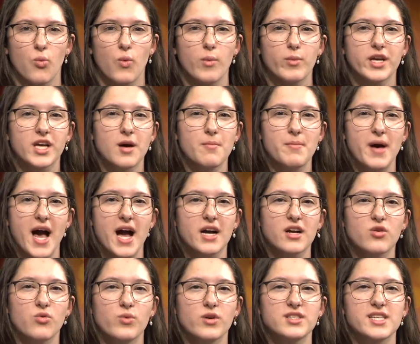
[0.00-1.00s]
When we come
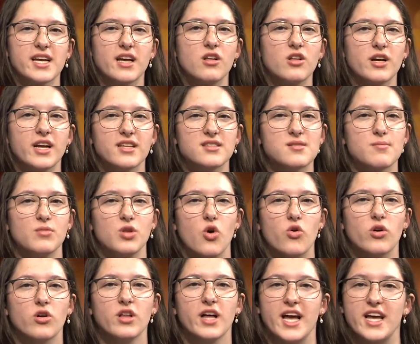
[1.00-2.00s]
back, we'll take a look at some
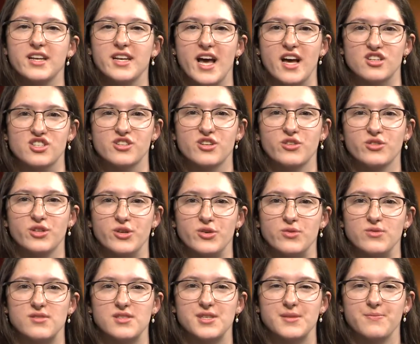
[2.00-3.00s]
local and national
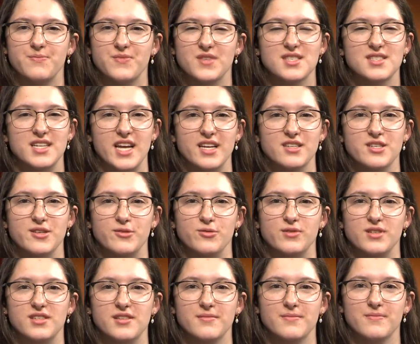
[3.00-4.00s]
news. Stay
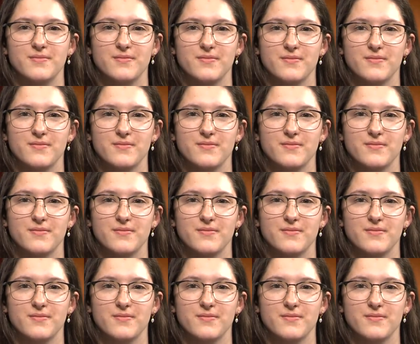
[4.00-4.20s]
tuned.